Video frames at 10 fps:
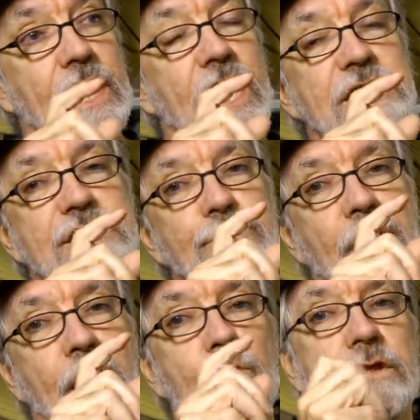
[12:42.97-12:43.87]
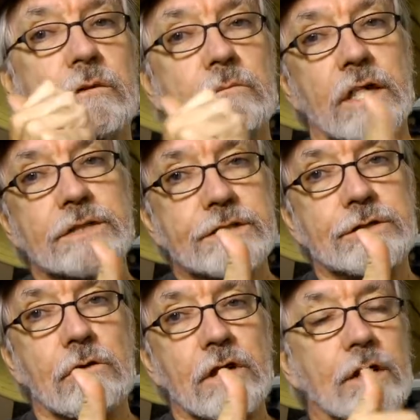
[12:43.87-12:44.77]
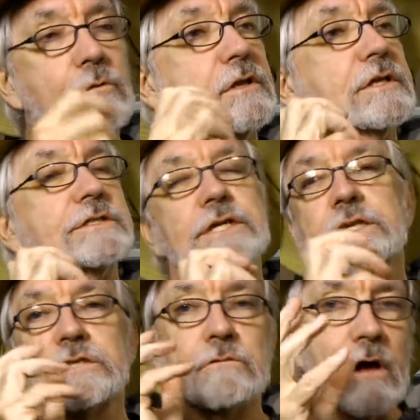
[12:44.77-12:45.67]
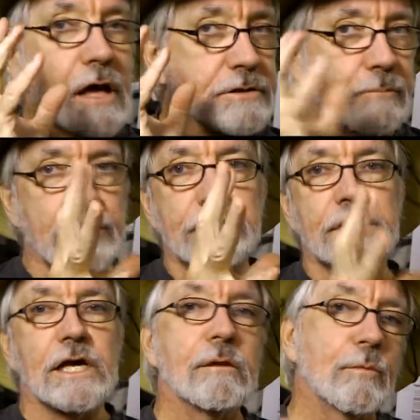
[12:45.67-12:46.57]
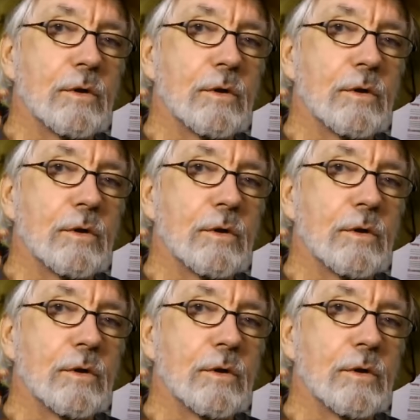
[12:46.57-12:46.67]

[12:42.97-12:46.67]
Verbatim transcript: and spot where the mud's stirring, where the sticks and rocks are building up,